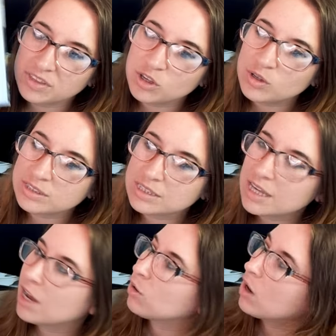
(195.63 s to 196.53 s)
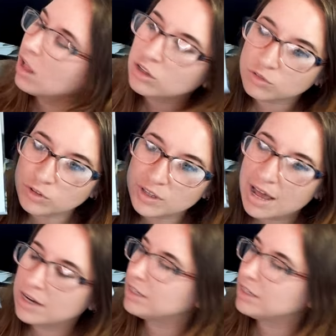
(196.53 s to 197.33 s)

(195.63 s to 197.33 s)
You can see how colorful that